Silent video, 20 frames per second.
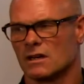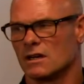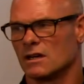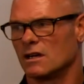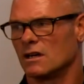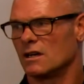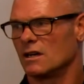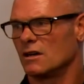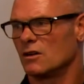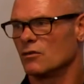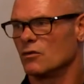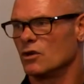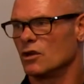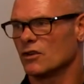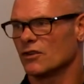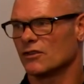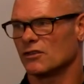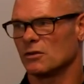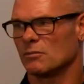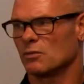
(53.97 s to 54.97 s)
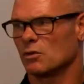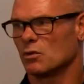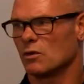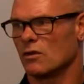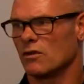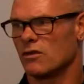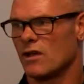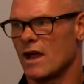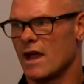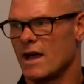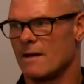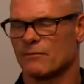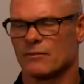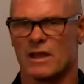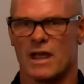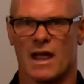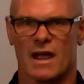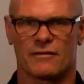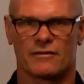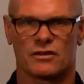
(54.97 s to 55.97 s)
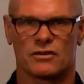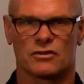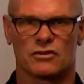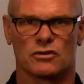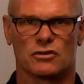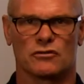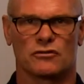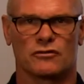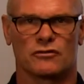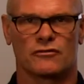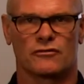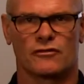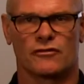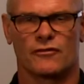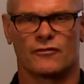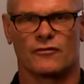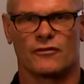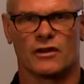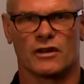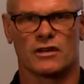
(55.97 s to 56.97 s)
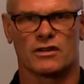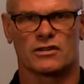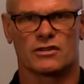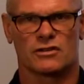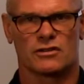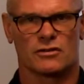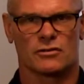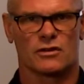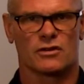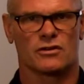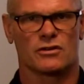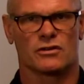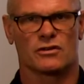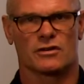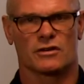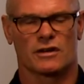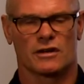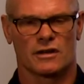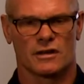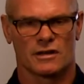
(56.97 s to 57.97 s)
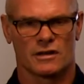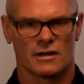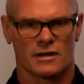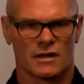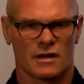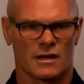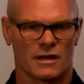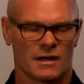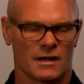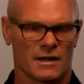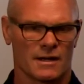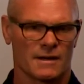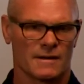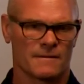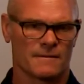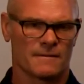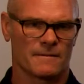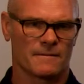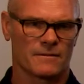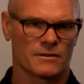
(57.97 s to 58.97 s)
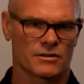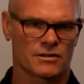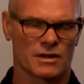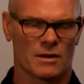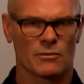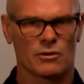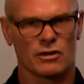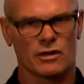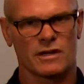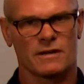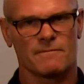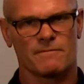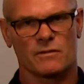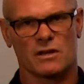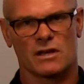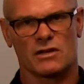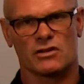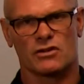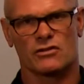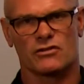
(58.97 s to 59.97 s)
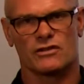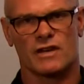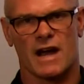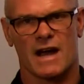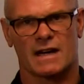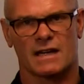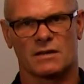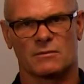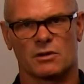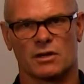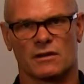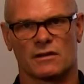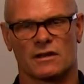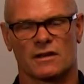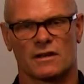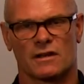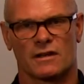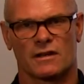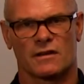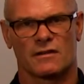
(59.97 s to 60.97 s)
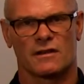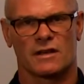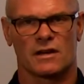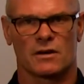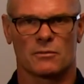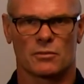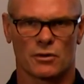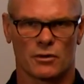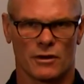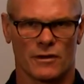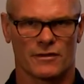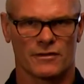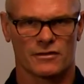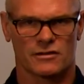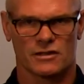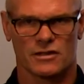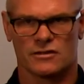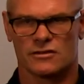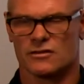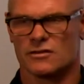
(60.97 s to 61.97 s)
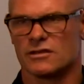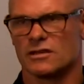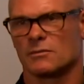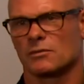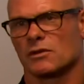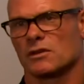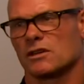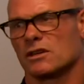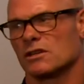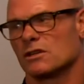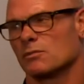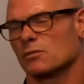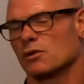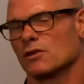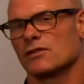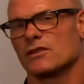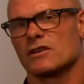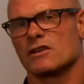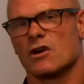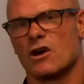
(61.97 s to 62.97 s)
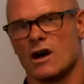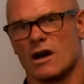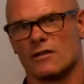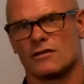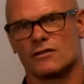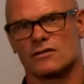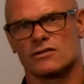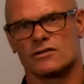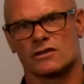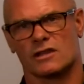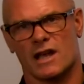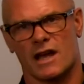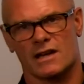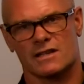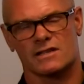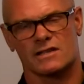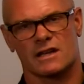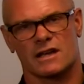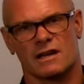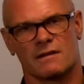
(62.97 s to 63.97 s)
Uh, real simple with that, after you've finished doing your uh, summary in your document, then in parentheses you simply need to put the author's last